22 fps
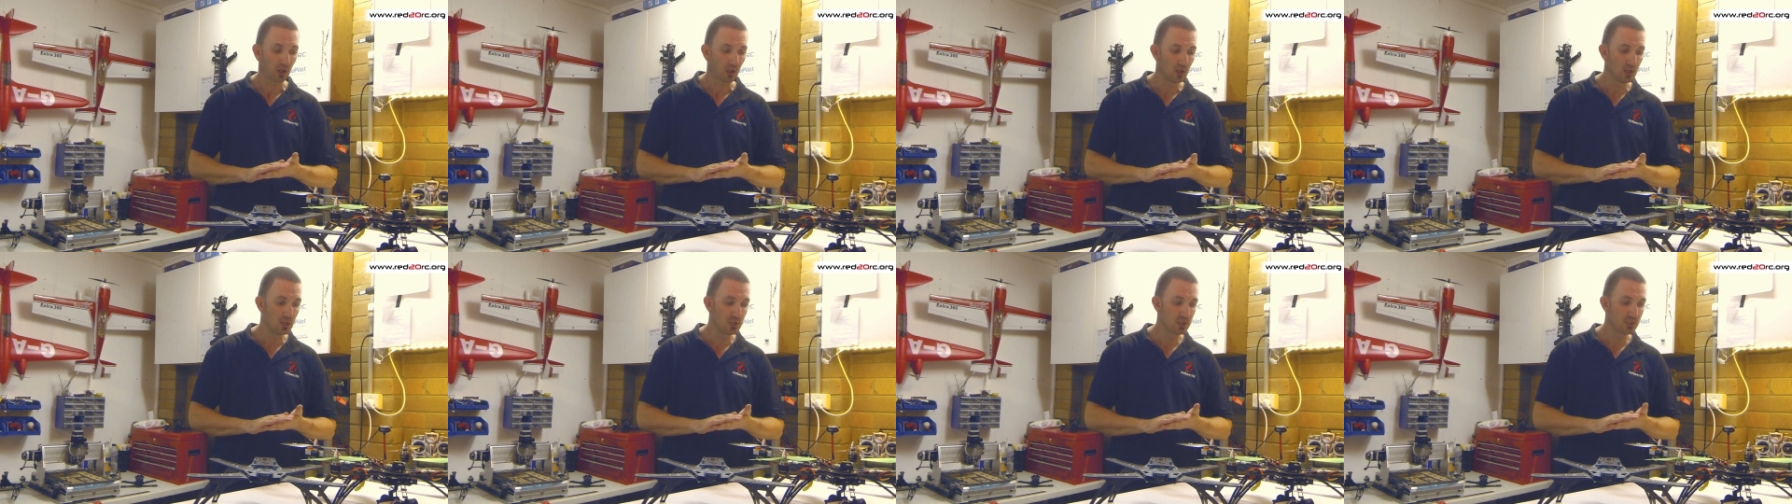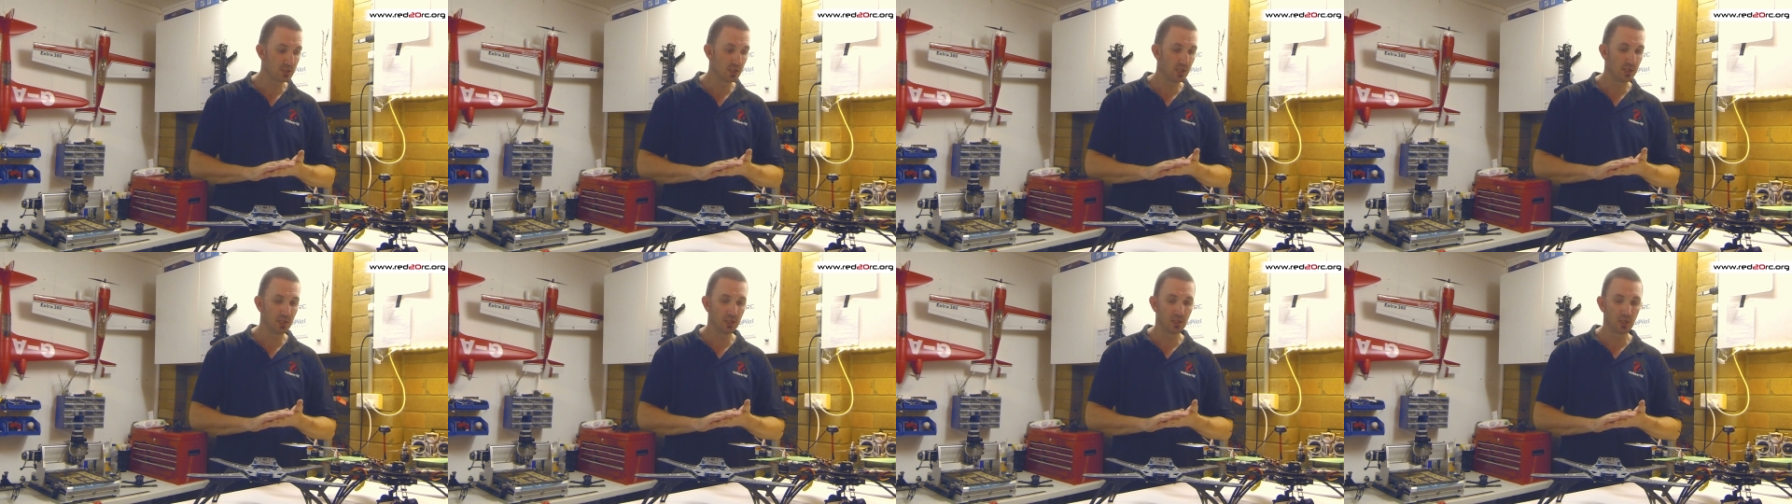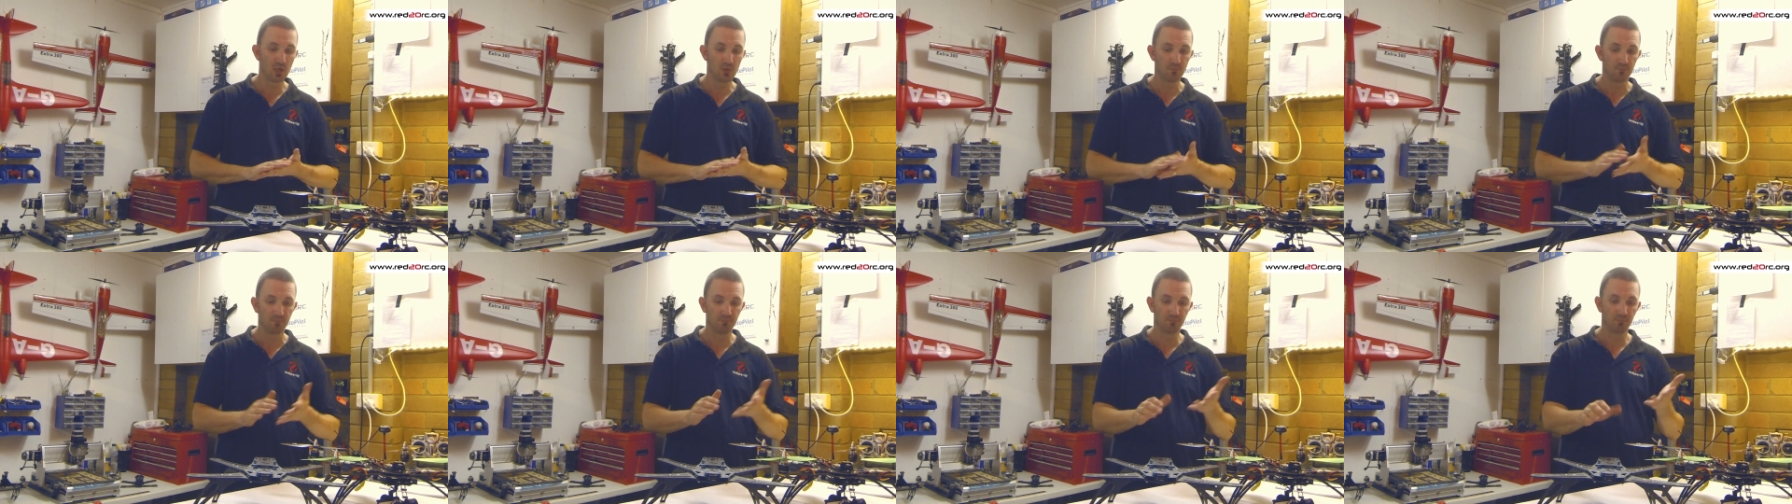Uh, so there you
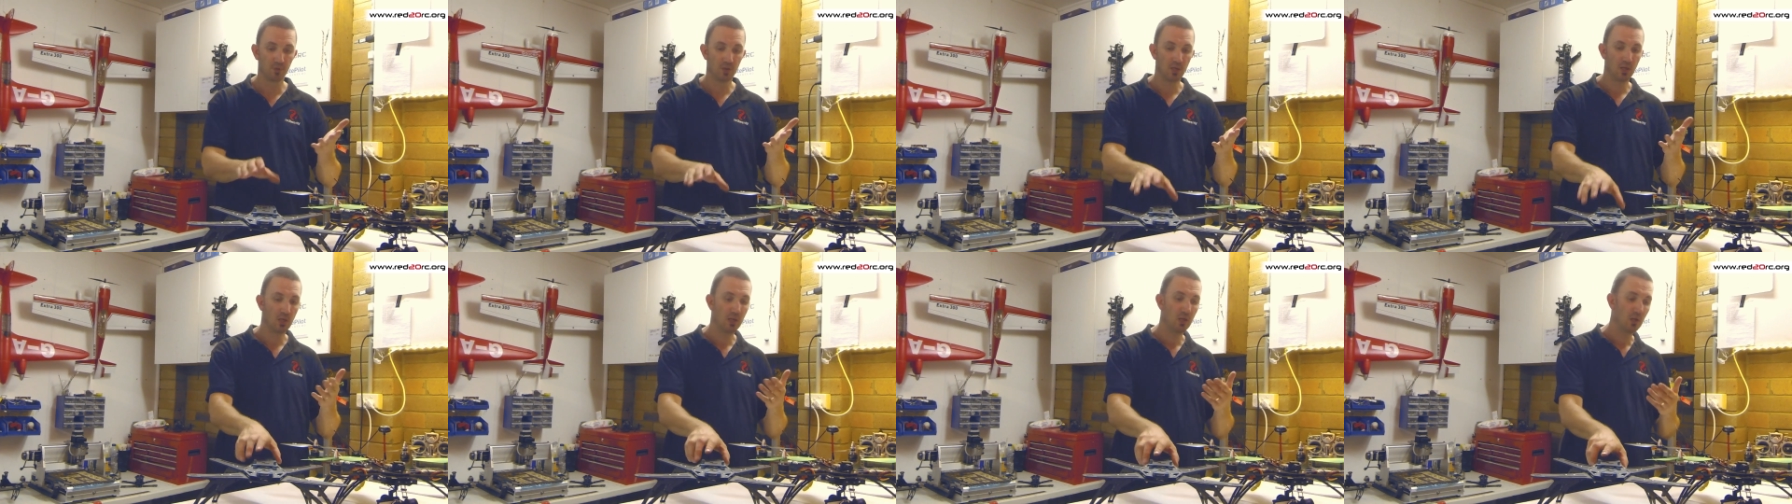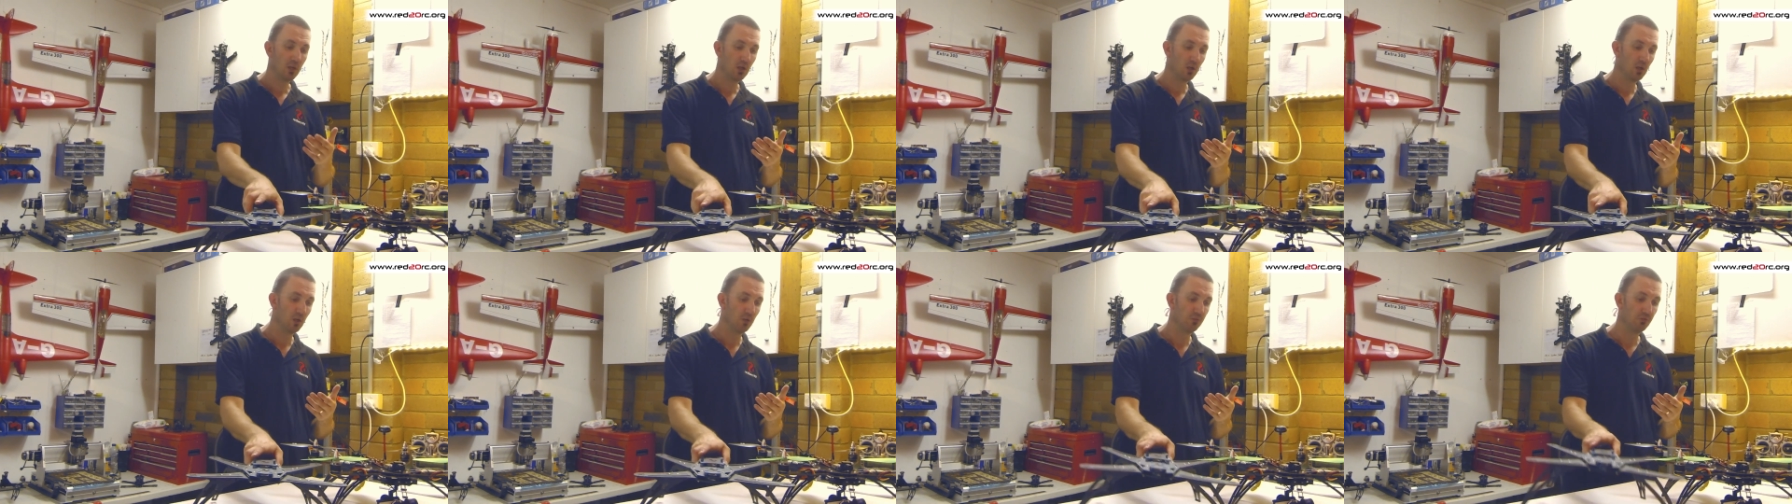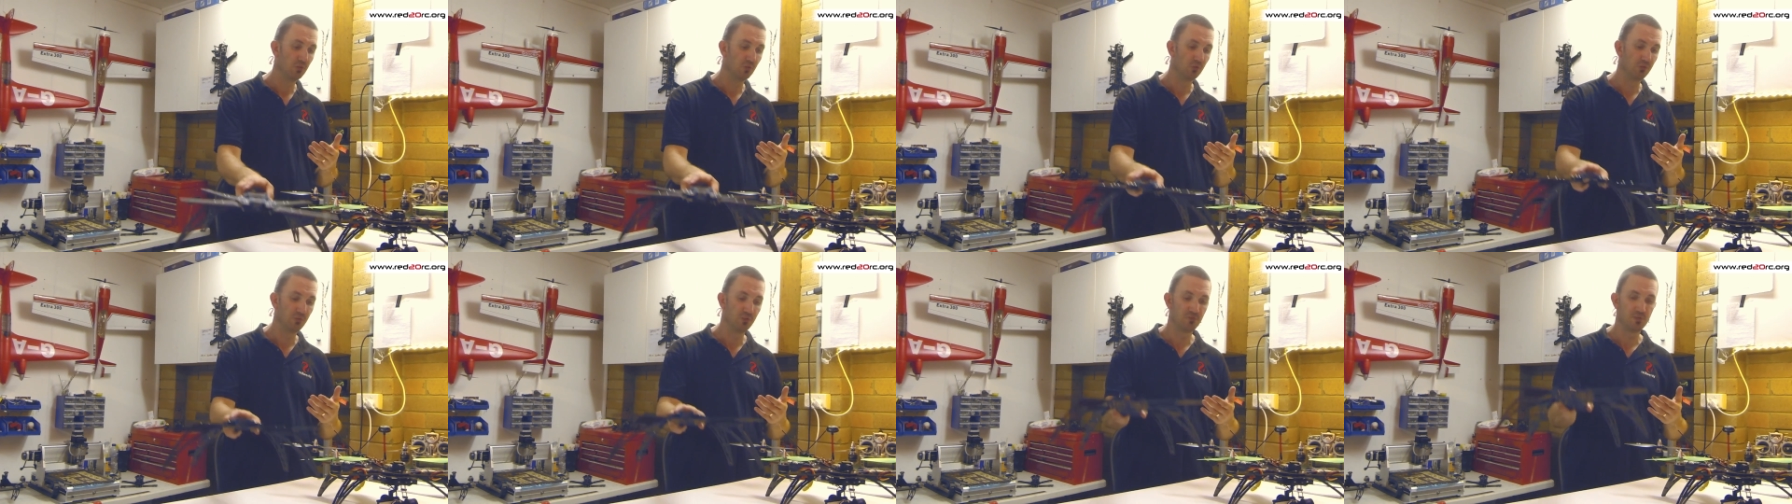go,
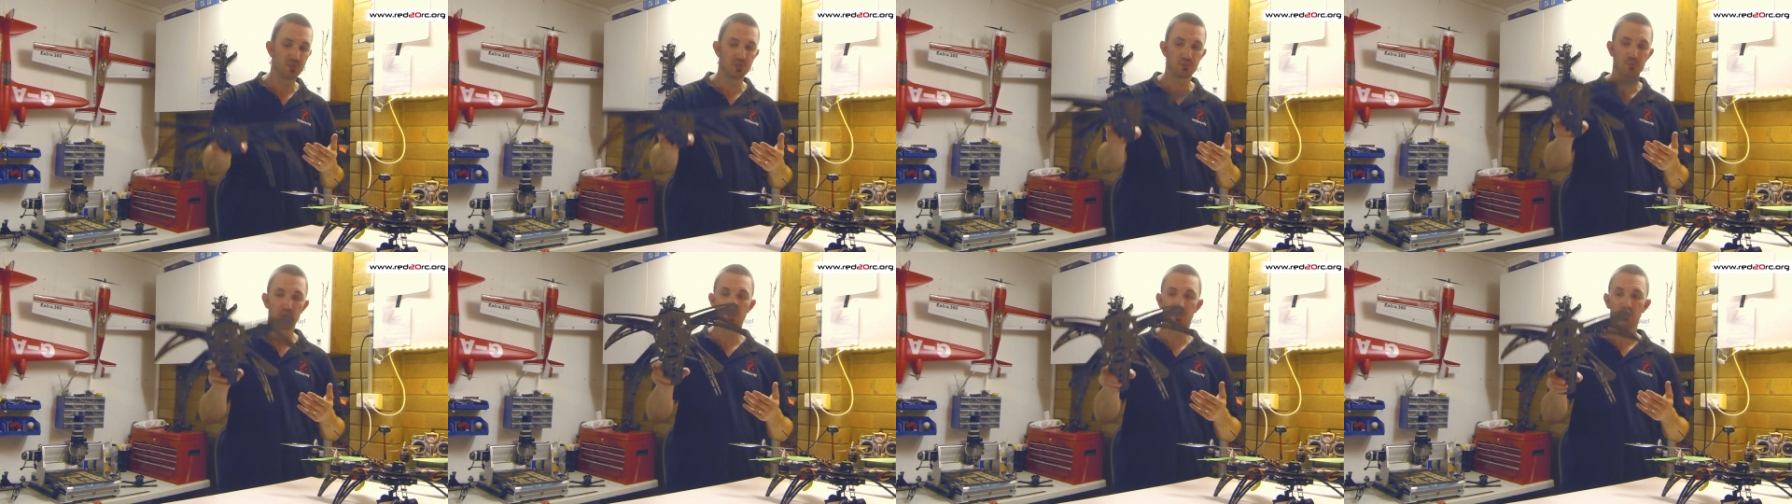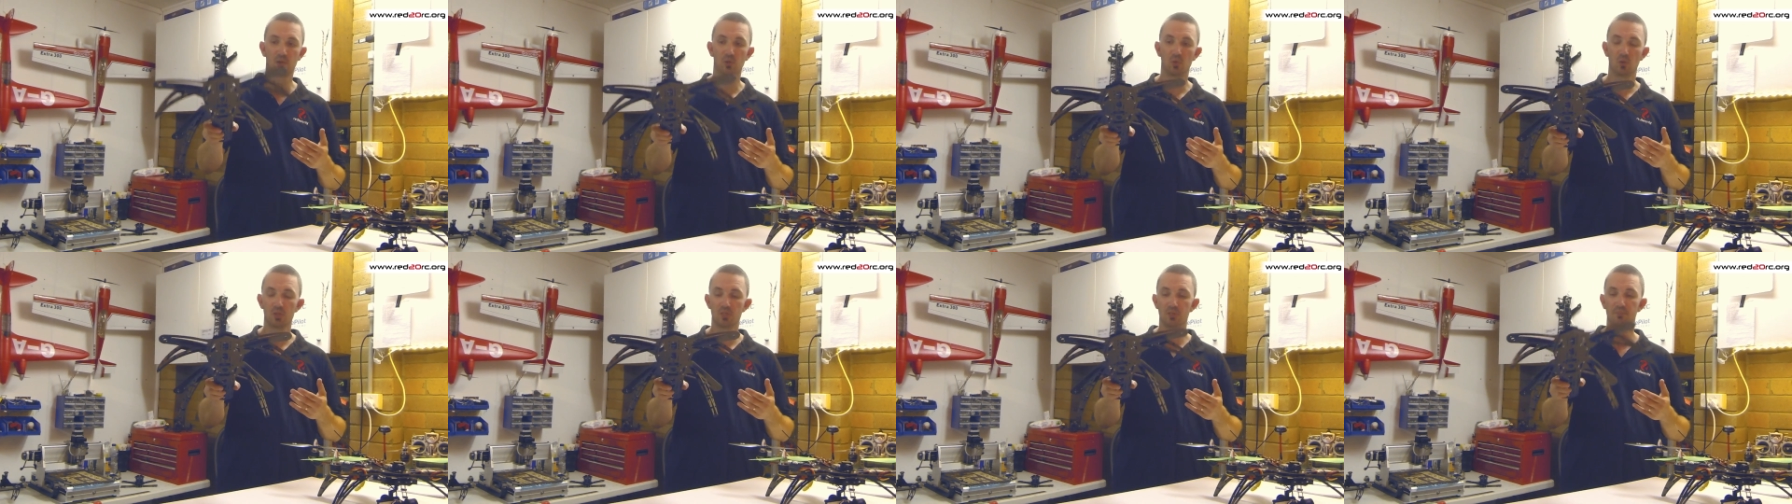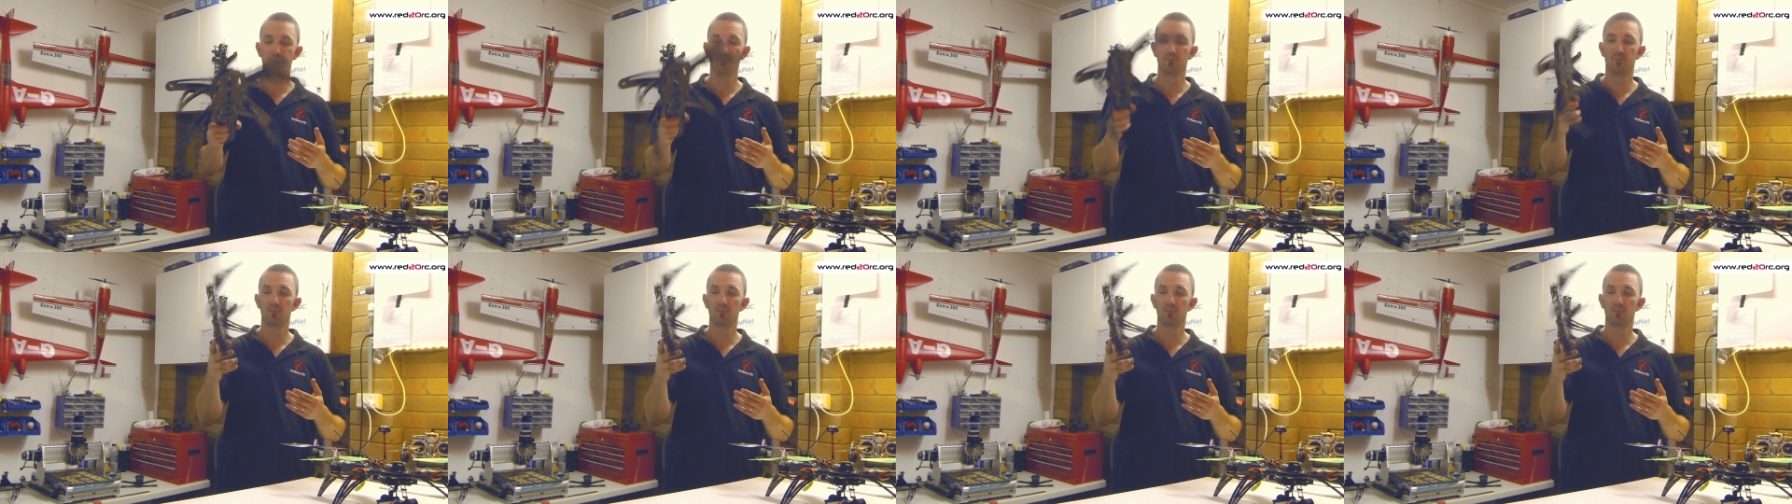R450 spider quad.